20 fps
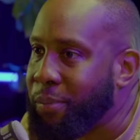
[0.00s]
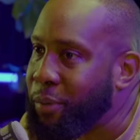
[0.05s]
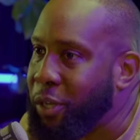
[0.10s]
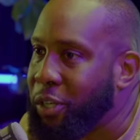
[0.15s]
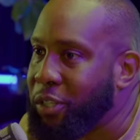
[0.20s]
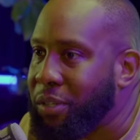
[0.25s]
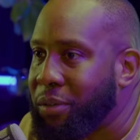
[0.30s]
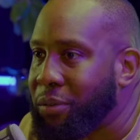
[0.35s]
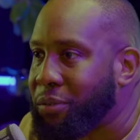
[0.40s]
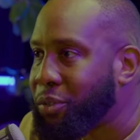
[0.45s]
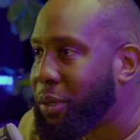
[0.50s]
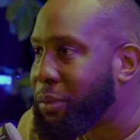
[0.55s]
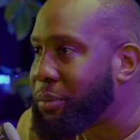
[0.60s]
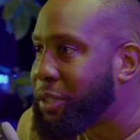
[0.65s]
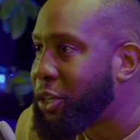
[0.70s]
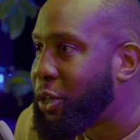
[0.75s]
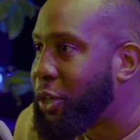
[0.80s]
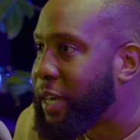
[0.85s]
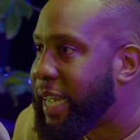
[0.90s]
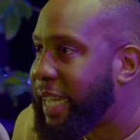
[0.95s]
because of
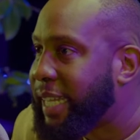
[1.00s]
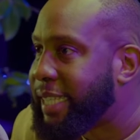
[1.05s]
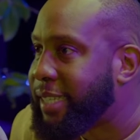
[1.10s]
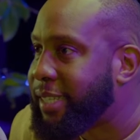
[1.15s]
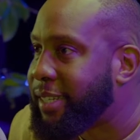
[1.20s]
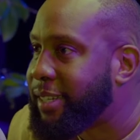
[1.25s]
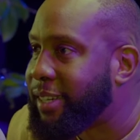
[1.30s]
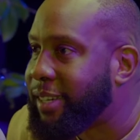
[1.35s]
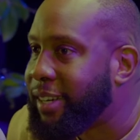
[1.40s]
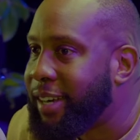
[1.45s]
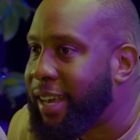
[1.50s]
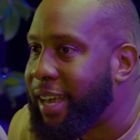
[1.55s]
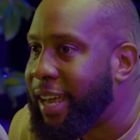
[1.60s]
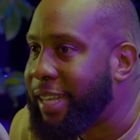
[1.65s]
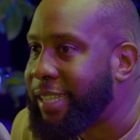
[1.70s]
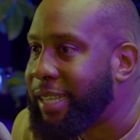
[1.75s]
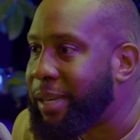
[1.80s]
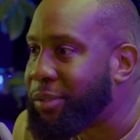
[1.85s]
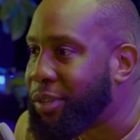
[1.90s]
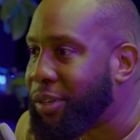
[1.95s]
something you're getting in
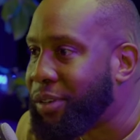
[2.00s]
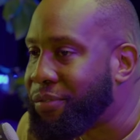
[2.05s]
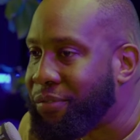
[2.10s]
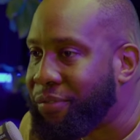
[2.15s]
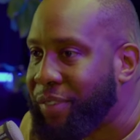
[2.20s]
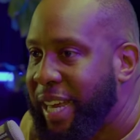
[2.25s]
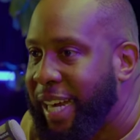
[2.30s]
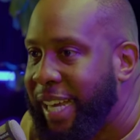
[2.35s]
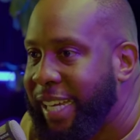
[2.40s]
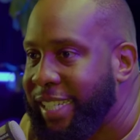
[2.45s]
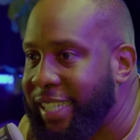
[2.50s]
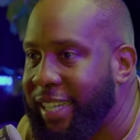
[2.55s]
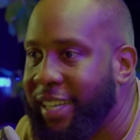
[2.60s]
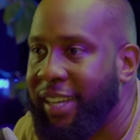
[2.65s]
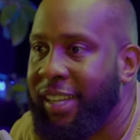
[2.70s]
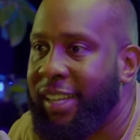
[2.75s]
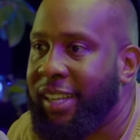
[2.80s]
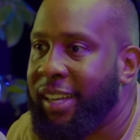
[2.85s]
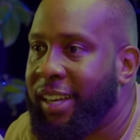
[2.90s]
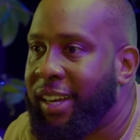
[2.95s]
terms of
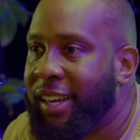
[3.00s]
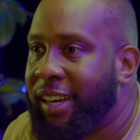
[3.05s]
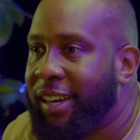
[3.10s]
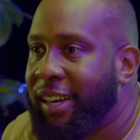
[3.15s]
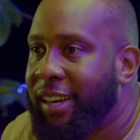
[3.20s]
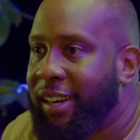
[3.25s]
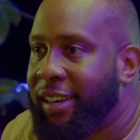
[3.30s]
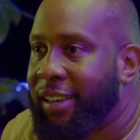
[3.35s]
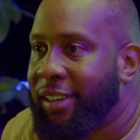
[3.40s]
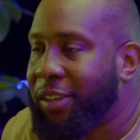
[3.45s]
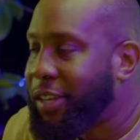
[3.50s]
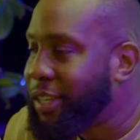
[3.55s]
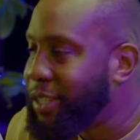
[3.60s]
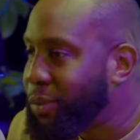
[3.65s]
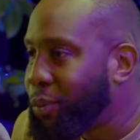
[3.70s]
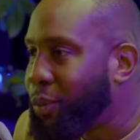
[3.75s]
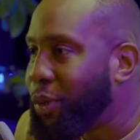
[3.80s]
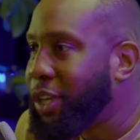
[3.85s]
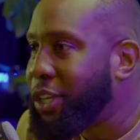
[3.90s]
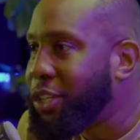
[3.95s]
financial. Because
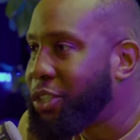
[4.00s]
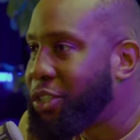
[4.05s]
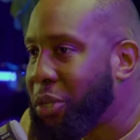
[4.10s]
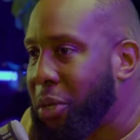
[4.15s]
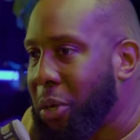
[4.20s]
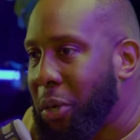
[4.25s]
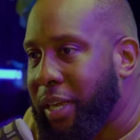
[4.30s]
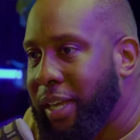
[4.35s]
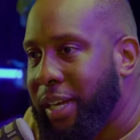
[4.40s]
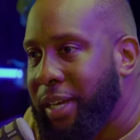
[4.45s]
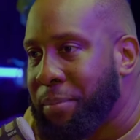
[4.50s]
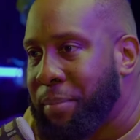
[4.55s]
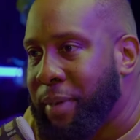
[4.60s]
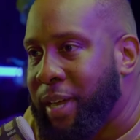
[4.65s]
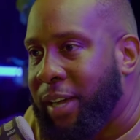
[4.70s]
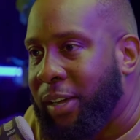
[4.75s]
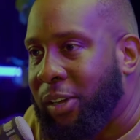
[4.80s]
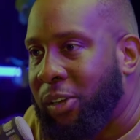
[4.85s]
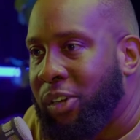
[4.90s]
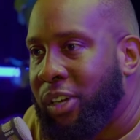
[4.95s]
what are you talking
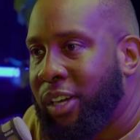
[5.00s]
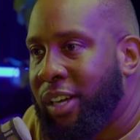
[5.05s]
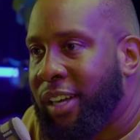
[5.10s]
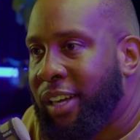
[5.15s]
about?